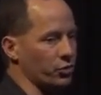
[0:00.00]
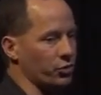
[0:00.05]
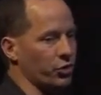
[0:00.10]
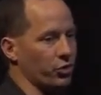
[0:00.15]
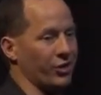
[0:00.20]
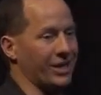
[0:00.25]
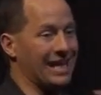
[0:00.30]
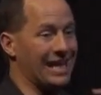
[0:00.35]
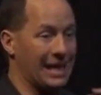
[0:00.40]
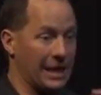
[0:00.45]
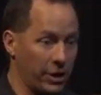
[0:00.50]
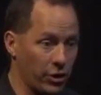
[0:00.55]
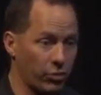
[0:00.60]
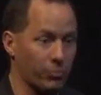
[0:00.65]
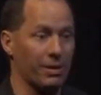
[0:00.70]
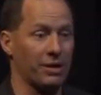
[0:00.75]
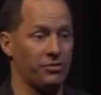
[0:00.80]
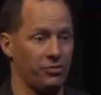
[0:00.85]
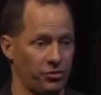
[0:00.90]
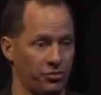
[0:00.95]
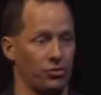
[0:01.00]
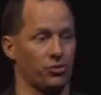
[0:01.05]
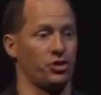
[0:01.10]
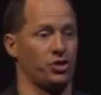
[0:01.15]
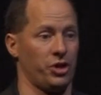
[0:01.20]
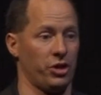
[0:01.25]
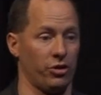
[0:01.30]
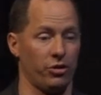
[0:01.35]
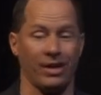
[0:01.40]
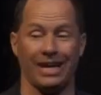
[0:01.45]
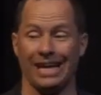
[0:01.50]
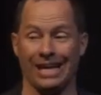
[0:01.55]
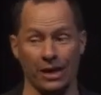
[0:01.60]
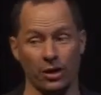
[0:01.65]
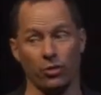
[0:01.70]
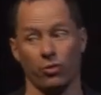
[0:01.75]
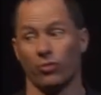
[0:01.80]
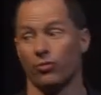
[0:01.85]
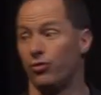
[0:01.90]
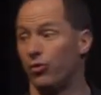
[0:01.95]
You're going to hear my sister Sherry in
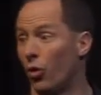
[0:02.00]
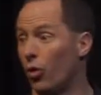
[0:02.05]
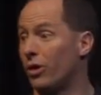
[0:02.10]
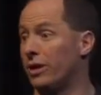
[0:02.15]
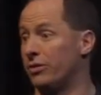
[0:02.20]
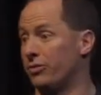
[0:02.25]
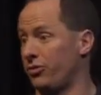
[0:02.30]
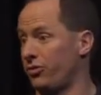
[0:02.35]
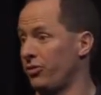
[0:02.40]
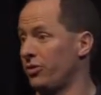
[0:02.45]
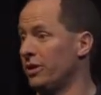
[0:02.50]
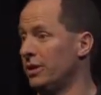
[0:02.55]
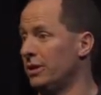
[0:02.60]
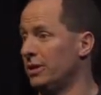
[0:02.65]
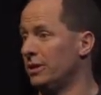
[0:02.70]
her voice